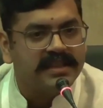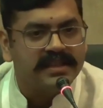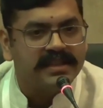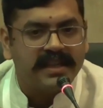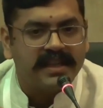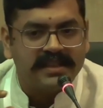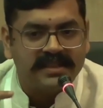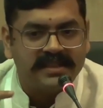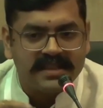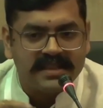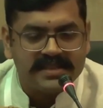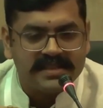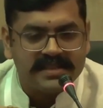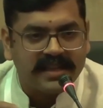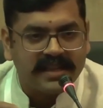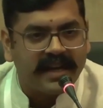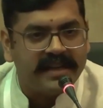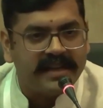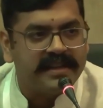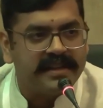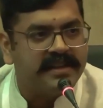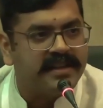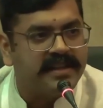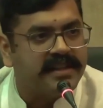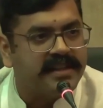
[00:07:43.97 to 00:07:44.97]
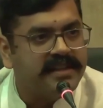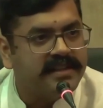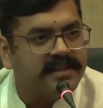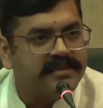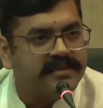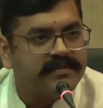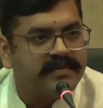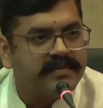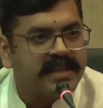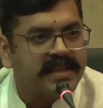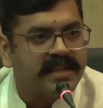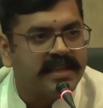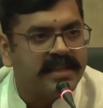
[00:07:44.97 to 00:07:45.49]
that this identity
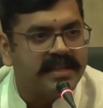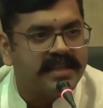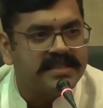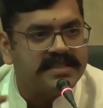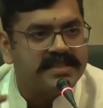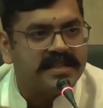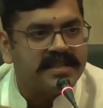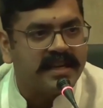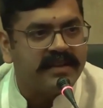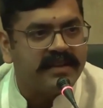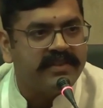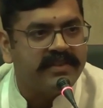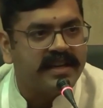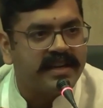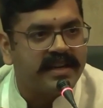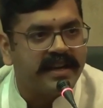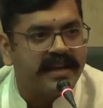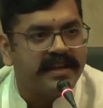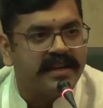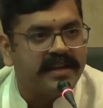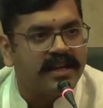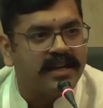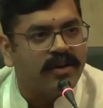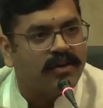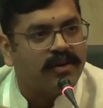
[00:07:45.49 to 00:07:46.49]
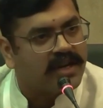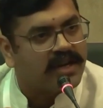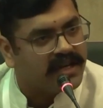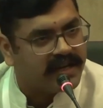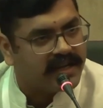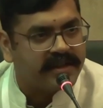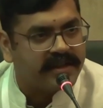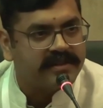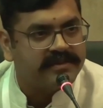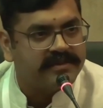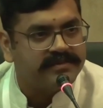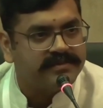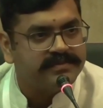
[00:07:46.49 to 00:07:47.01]
is driving right now
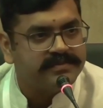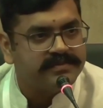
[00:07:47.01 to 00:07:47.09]
car.